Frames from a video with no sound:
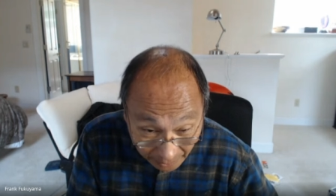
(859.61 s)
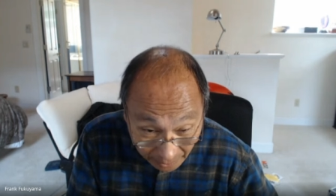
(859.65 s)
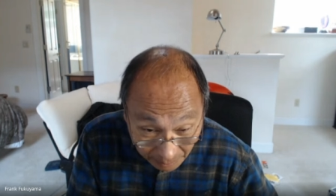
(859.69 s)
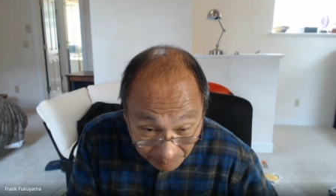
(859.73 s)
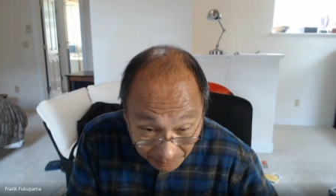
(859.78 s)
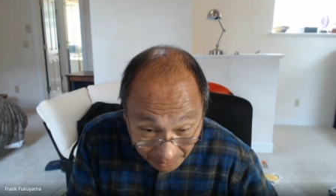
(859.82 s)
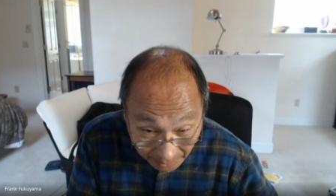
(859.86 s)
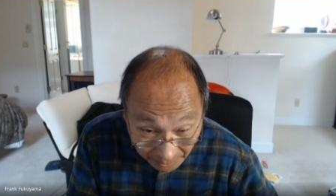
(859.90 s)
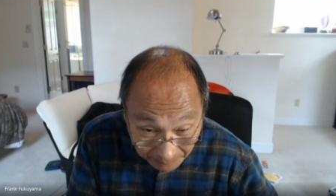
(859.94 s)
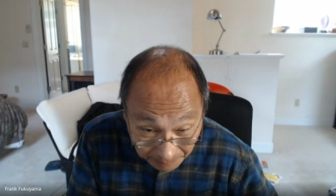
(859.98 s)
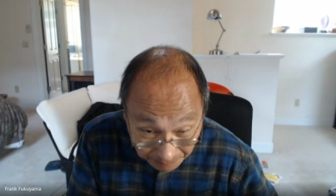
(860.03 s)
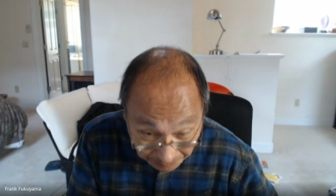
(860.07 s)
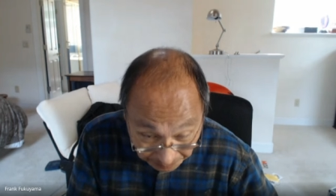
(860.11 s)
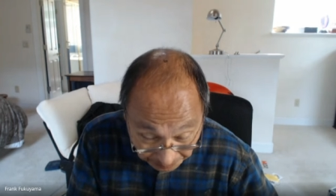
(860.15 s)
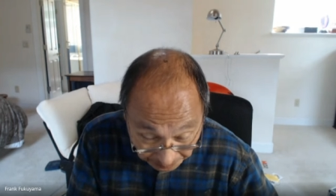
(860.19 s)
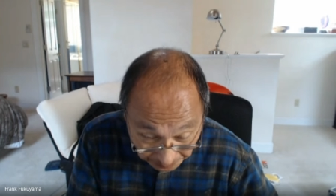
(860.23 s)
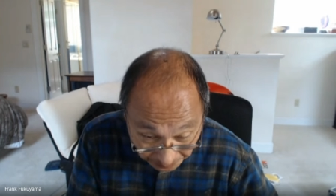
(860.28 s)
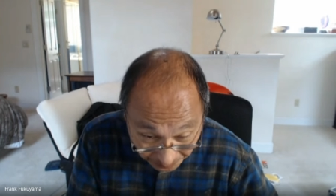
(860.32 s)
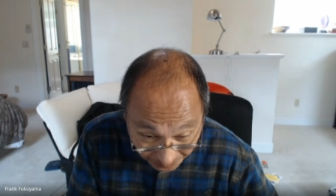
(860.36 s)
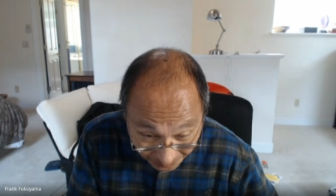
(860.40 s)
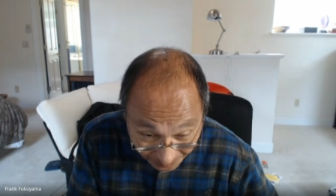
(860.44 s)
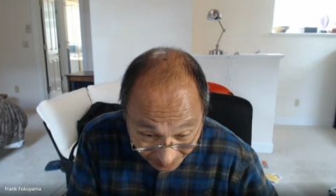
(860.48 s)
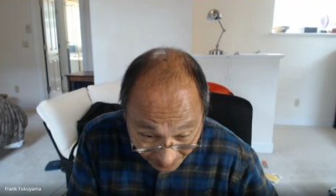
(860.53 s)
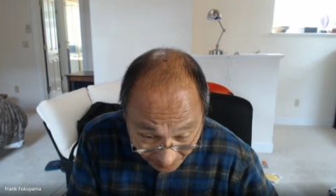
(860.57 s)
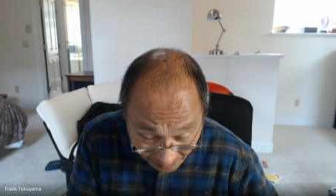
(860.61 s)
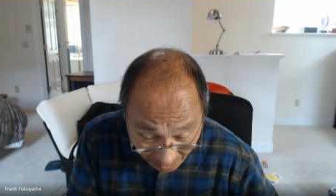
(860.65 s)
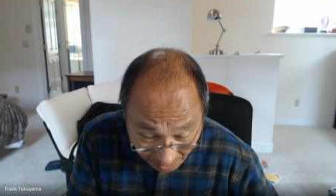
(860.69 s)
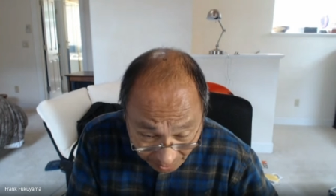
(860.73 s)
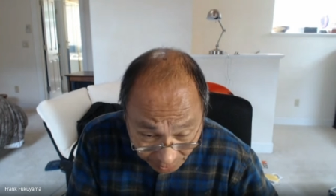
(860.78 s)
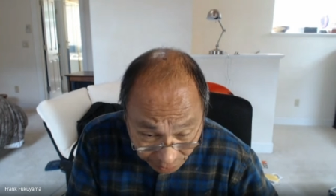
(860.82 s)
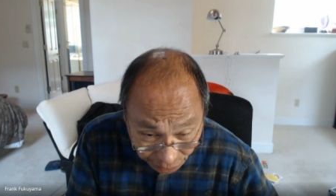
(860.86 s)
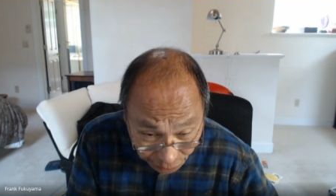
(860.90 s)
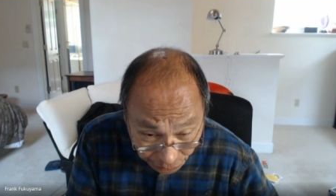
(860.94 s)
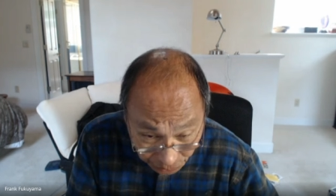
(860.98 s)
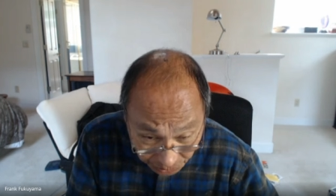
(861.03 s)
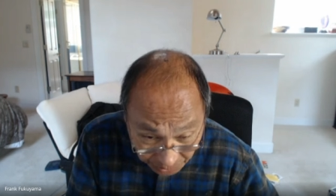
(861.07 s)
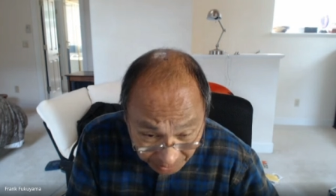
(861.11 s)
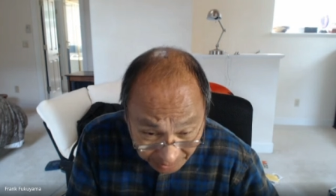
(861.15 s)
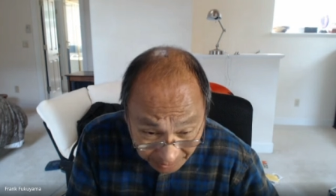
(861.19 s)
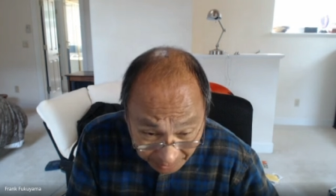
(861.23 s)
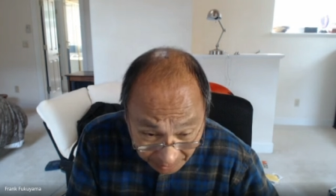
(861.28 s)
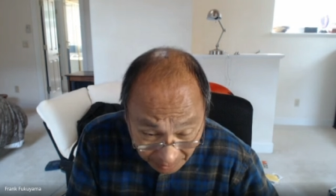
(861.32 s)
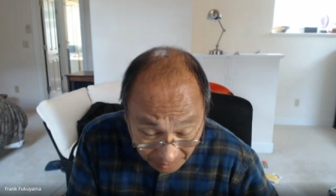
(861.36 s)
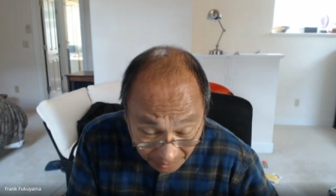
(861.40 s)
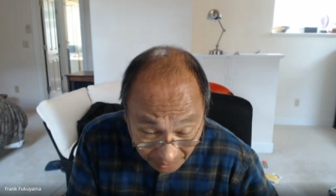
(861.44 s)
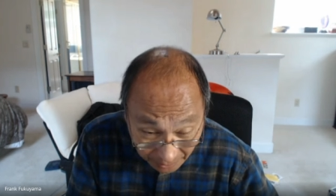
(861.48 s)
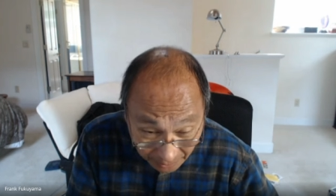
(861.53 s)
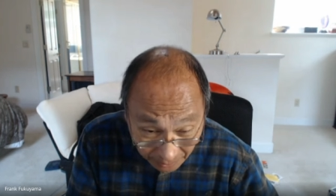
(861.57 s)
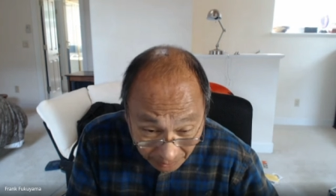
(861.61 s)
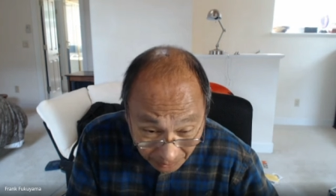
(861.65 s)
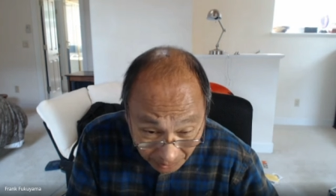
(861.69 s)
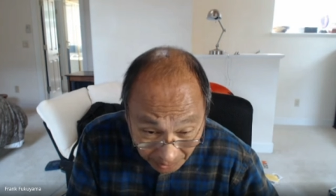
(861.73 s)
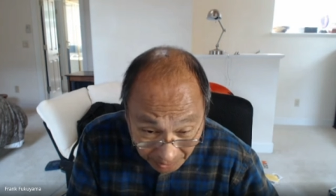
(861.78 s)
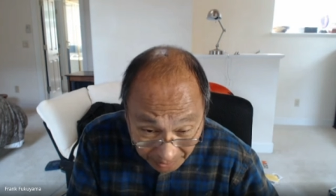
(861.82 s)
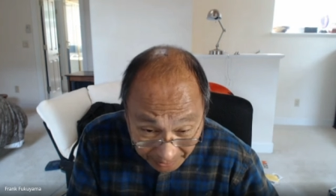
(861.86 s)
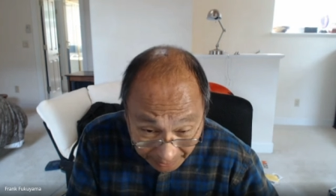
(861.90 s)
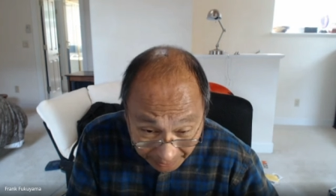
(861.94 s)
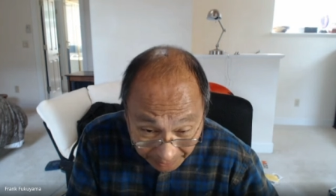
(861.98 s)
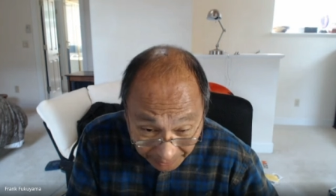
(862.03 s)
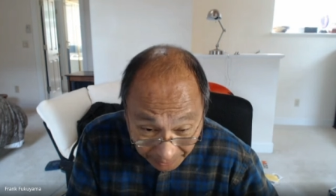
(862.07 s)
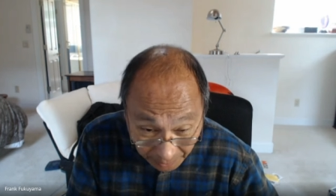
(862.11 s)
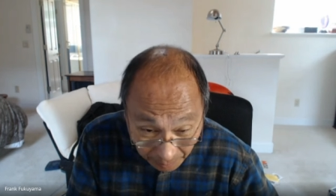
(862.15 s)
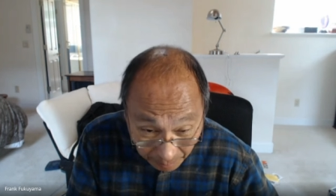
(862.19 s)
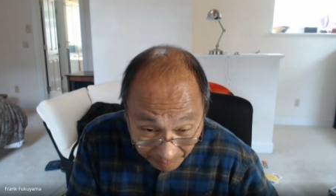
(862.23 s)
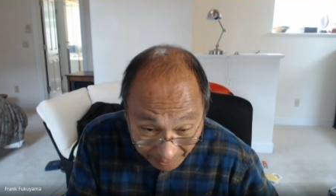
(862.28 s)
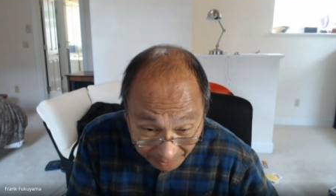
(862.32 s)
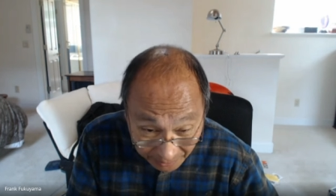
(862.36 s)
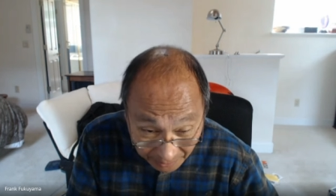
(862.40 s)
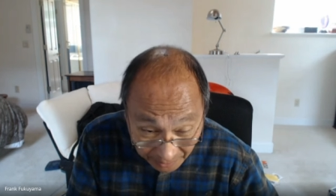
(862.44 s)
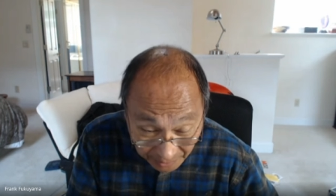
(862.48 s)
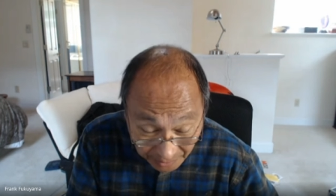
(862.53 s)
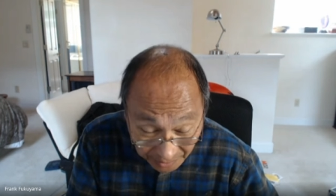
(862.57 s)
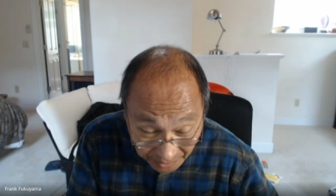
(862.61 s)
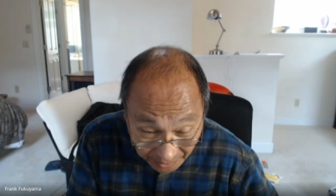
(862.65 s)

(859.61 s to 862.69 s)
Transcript: But using authoritarian methods,